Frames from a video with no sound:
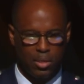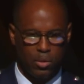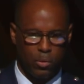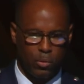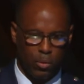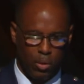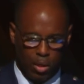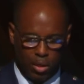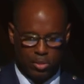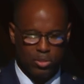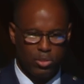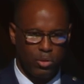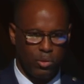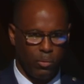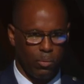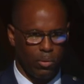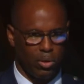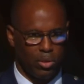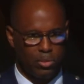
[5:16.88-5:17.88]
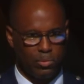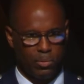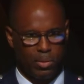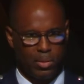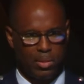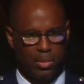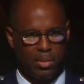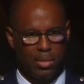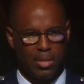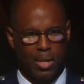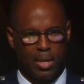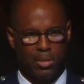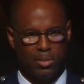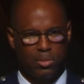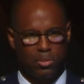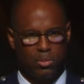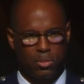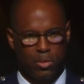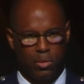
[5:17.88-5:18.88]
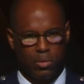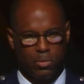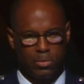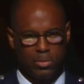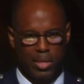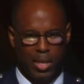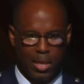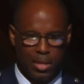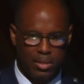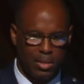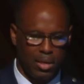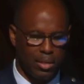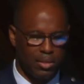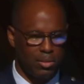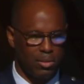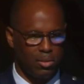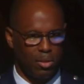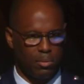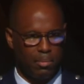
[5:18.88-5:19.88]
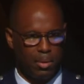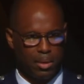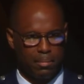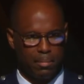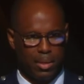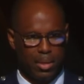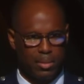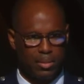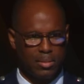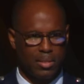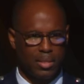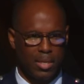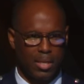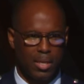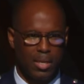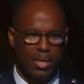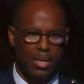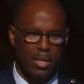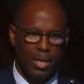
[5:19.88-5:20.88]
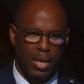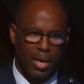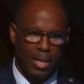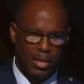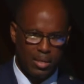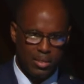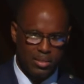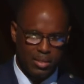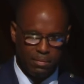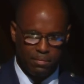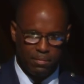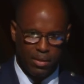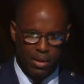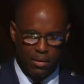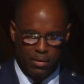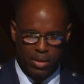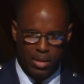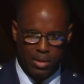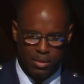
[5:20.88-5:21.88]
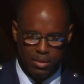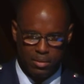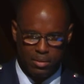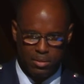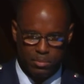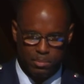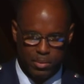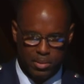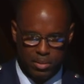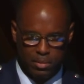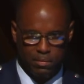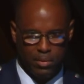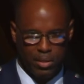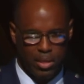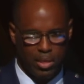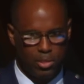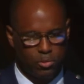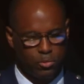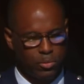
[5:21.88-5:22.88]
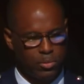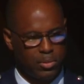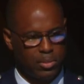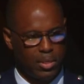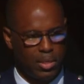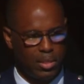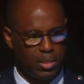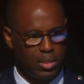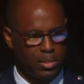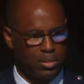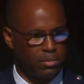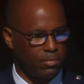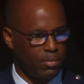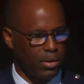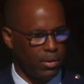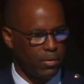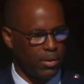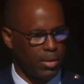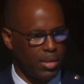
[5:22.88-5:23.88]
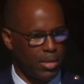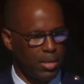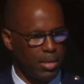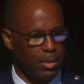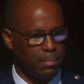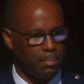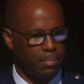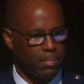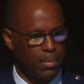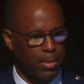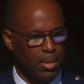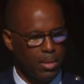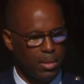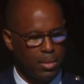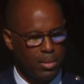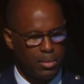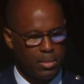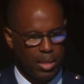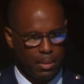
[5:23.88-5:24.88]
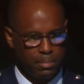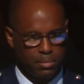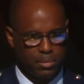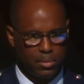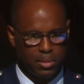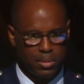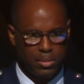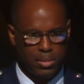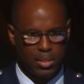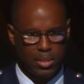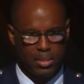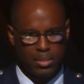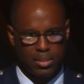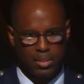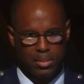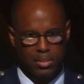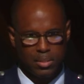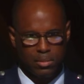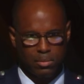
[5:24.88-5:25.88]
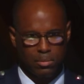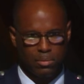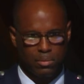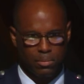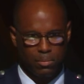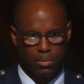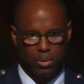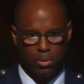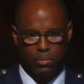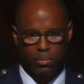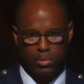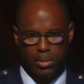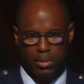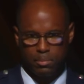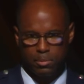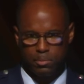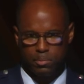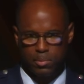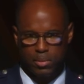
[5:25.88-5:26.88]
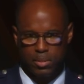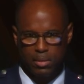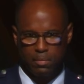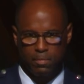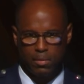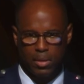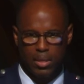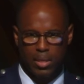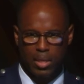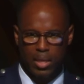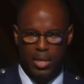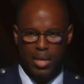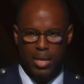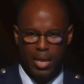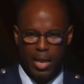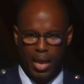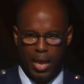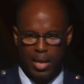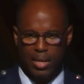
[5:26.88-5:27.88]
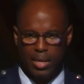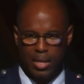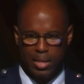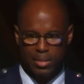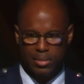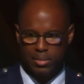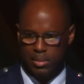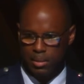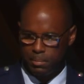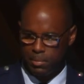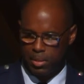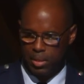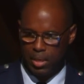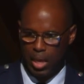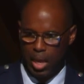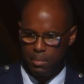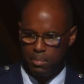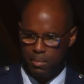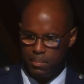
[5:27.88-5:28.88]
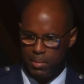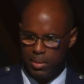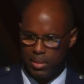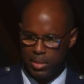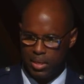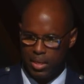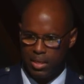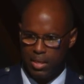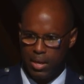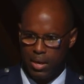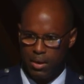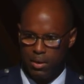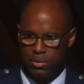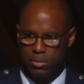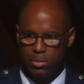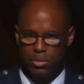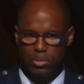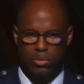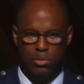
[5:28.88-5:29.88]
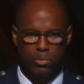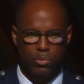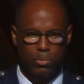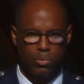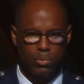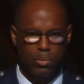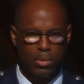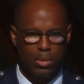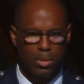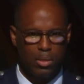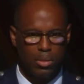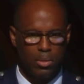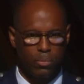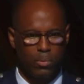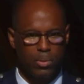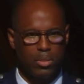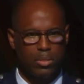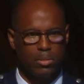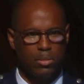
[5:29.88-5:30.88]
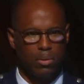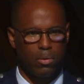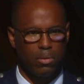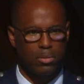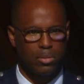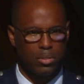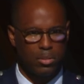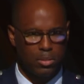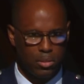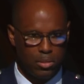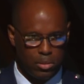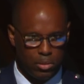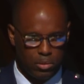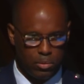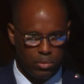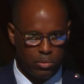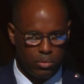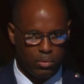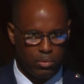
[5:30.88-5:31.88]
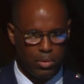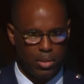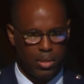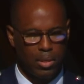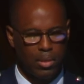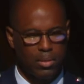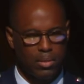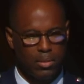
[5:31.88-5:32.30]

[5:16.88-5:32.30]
who also worked with Dr. Jones and Dr. Goldbach-Monsky, and is a very specific interest in these very types of diseases, work with them specifically, and has some of the capability there to do the research and to do the